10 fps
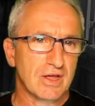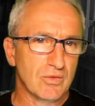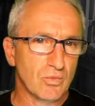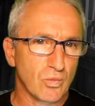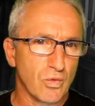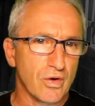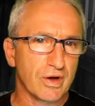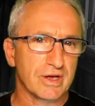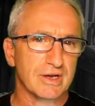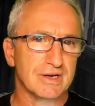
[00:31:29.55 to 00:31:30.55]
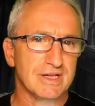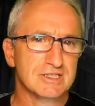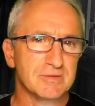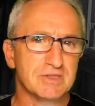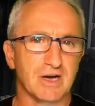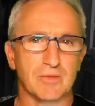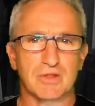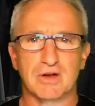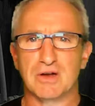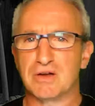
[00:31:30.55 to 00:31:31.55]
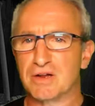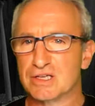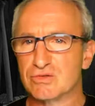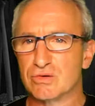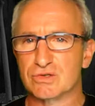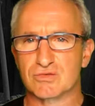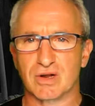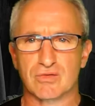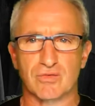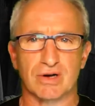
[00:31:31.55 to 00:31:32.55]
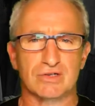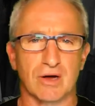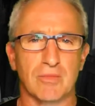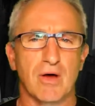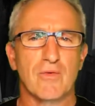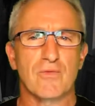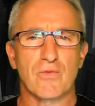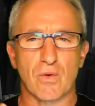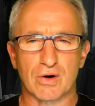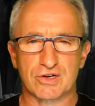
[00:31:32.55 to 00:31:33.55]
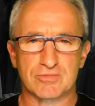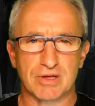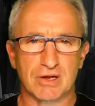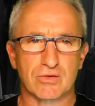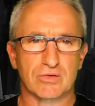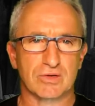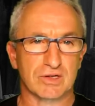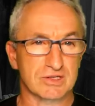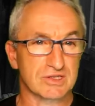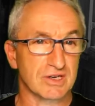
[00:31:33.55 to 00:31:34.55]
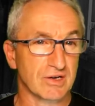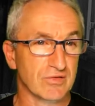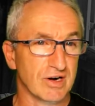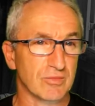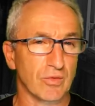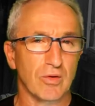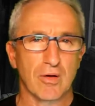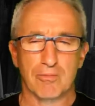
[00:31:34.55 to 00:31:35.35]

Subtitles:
Work needs to be done within an industrial strength runtime for it to be considered credible,